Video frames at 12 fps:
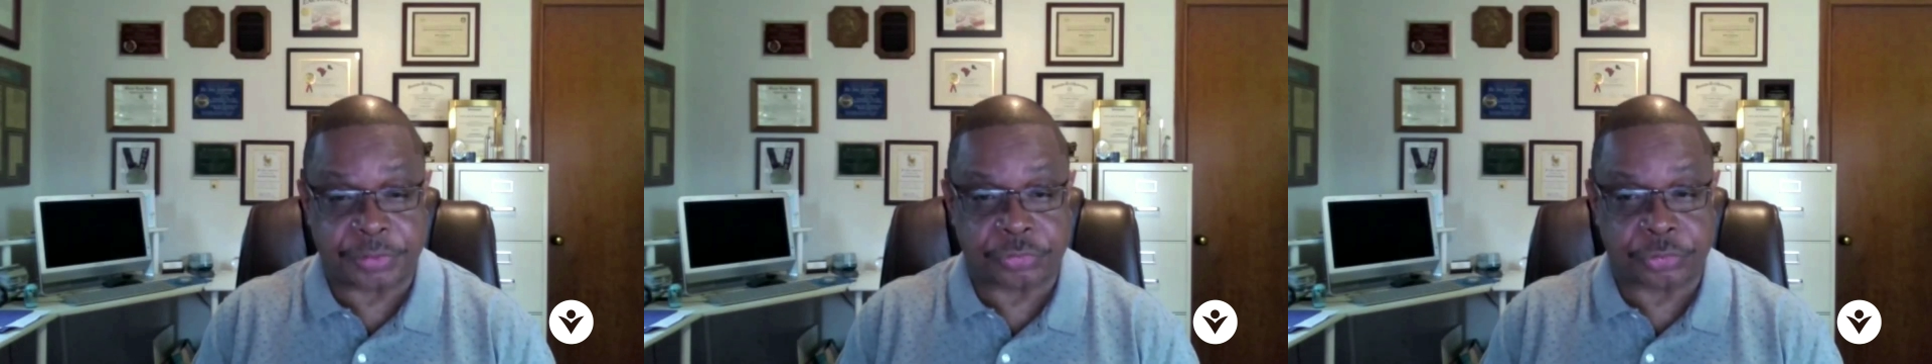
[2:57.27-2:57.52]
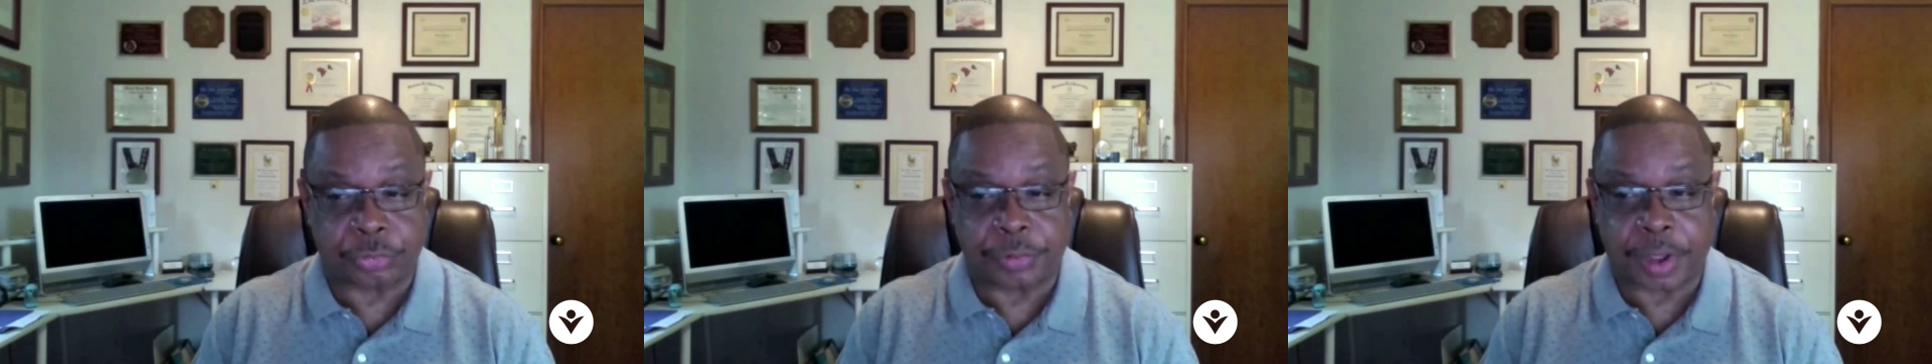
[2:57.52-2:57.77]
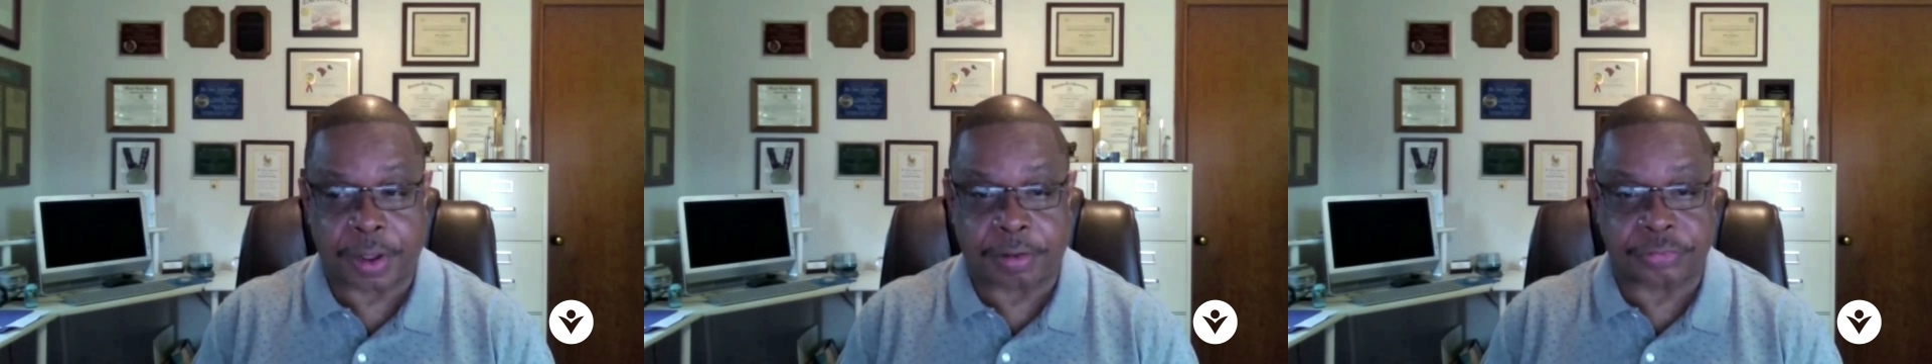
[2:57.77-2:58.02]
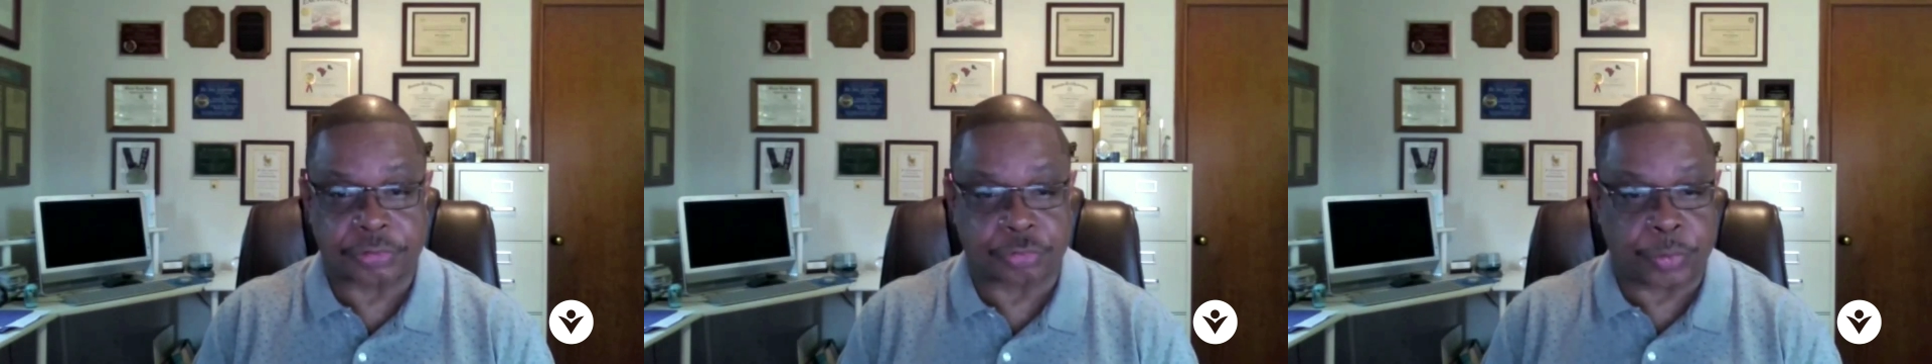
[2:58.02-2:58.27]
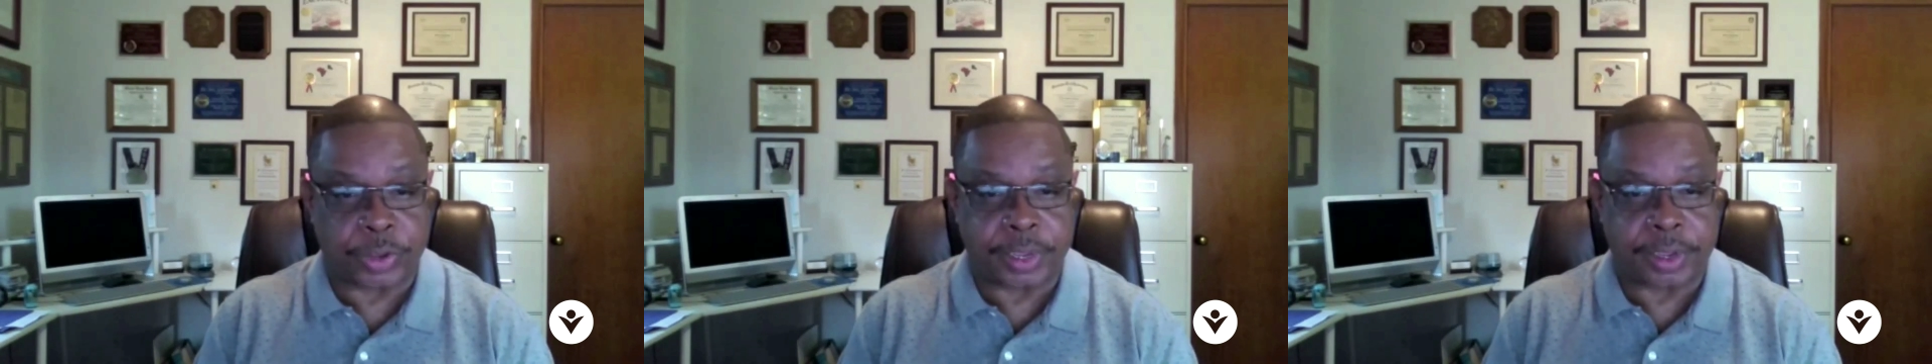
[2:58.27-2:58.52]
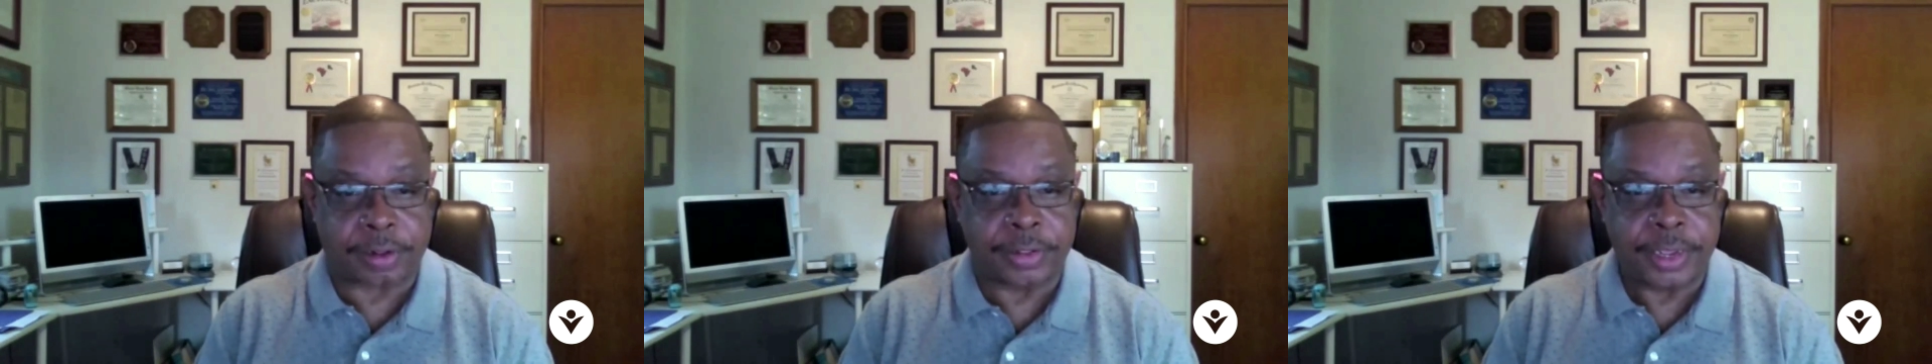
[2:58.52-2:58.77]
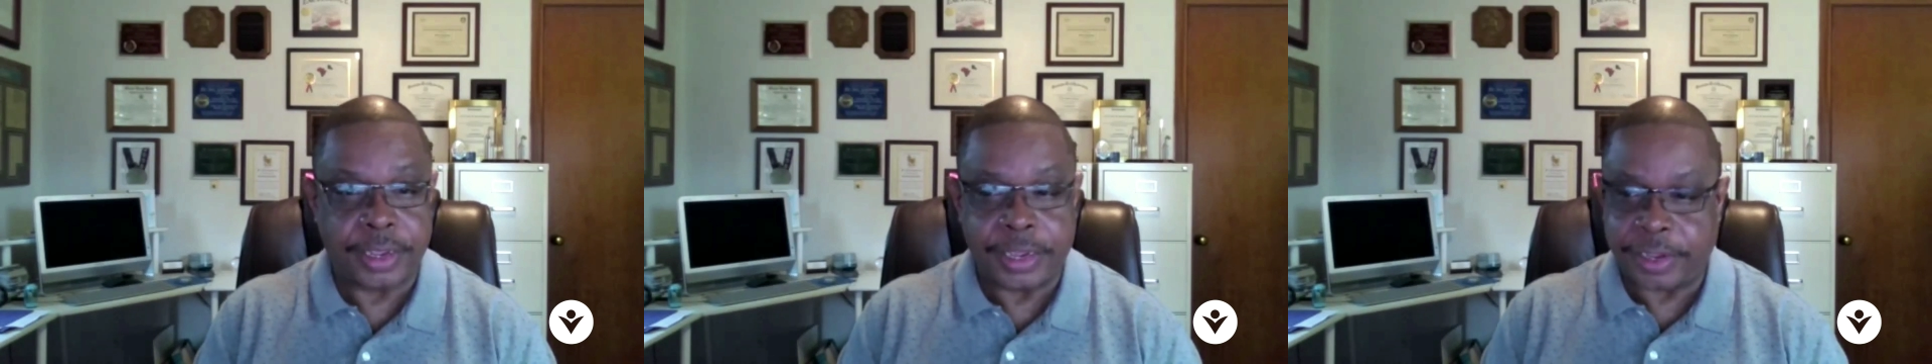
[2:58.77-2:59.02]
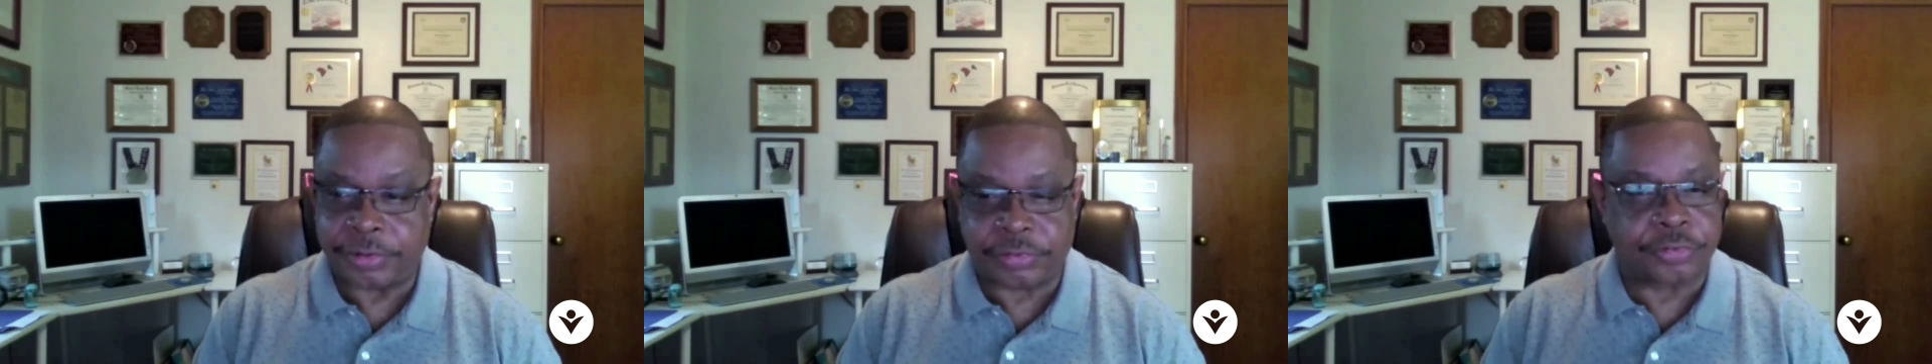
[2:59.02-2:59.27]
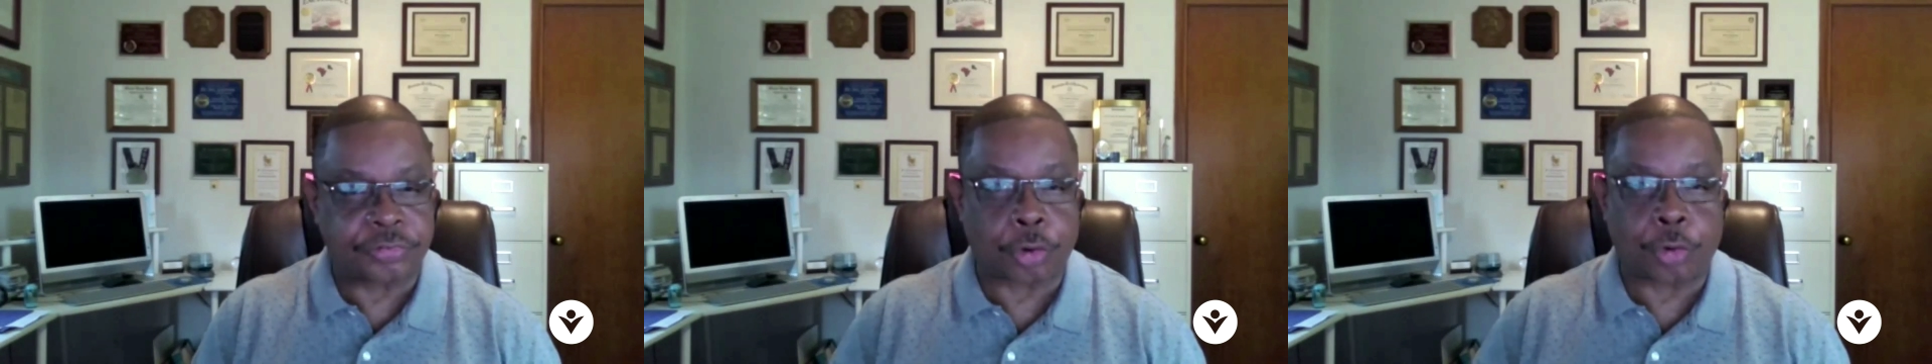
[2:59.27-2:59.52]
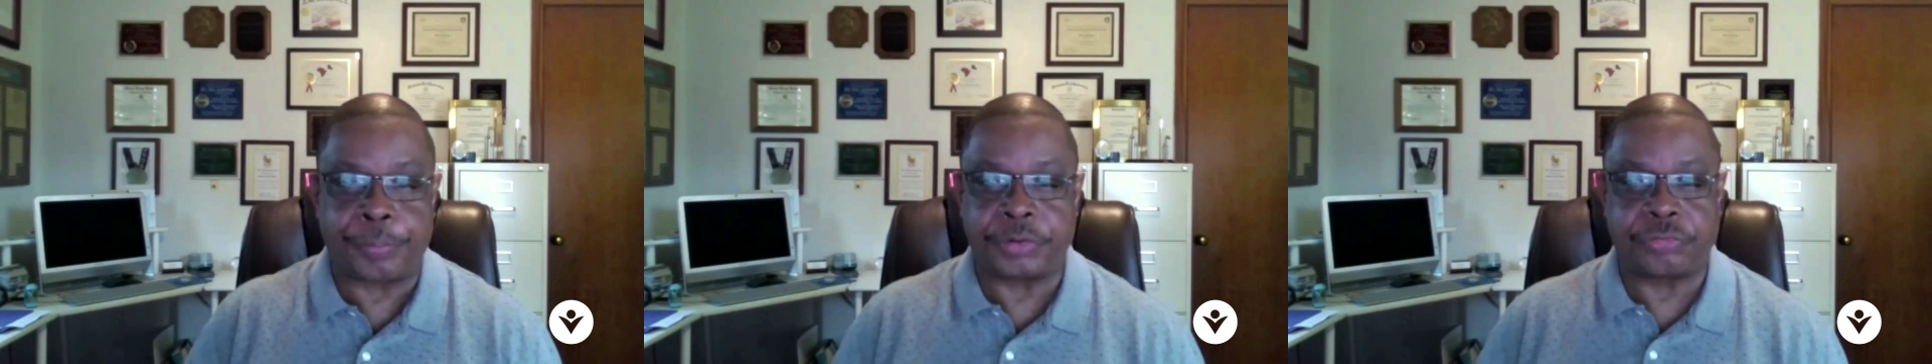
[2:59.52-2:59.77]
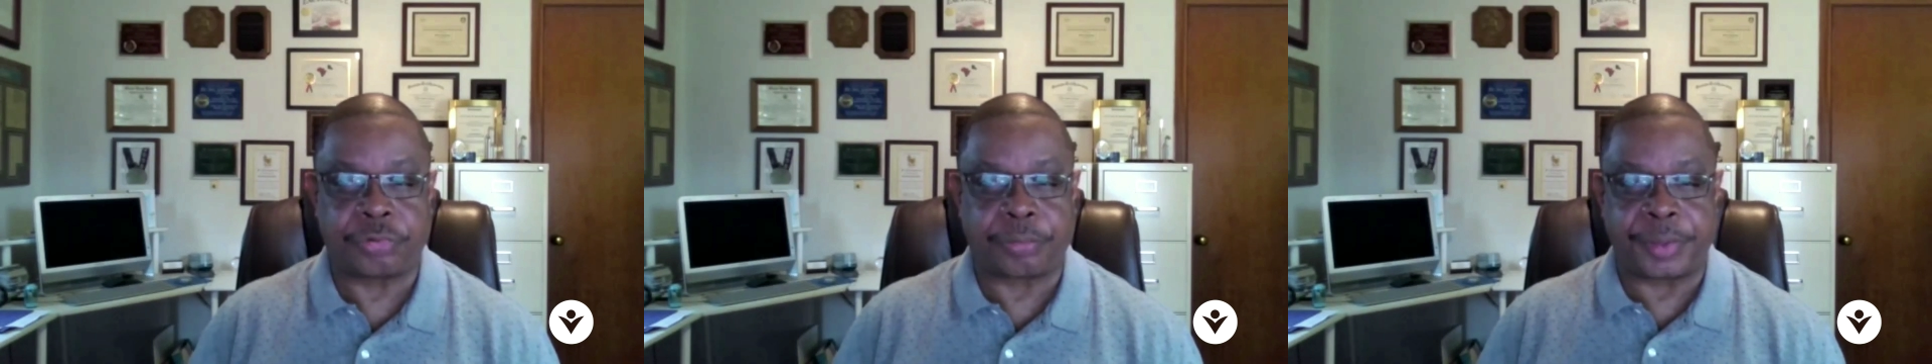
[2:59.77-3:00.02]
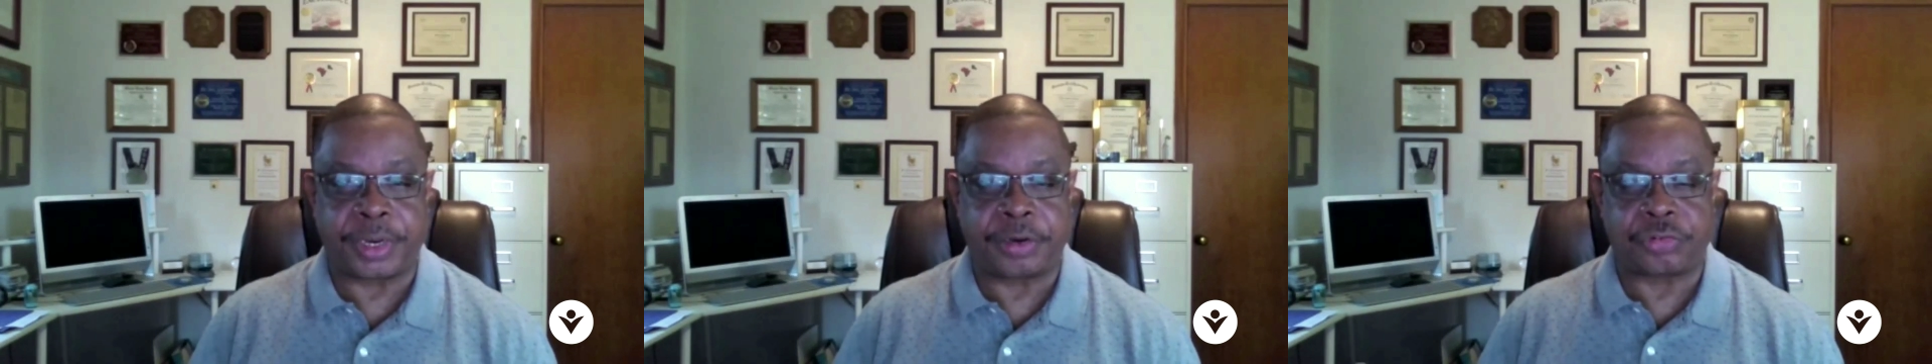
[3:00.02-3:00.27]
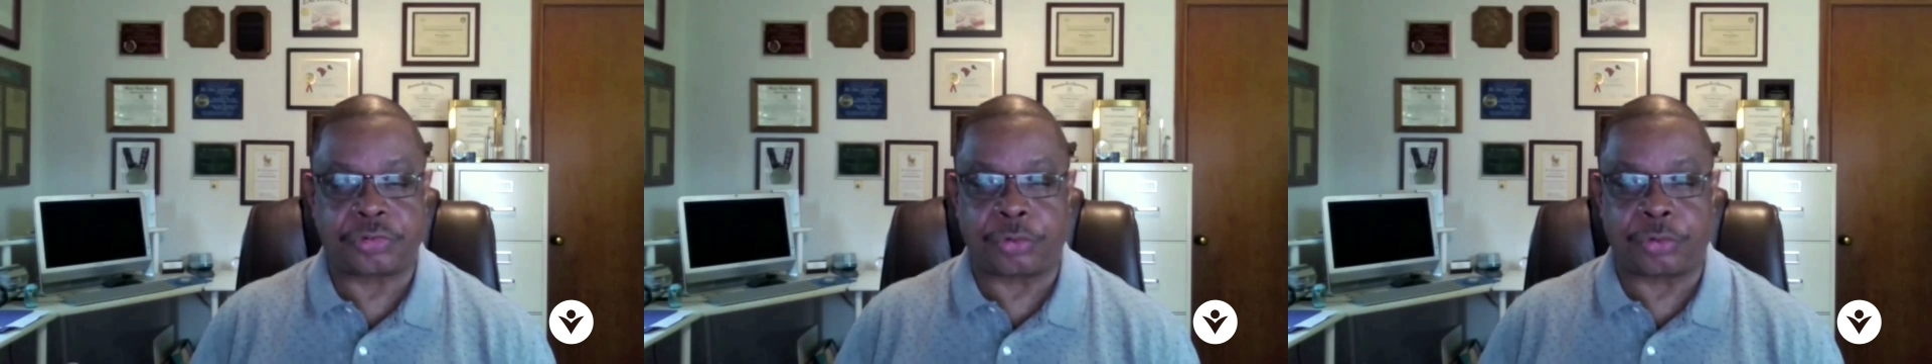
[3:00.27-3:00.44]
of the Zoom calls as well, it's just opened tremendous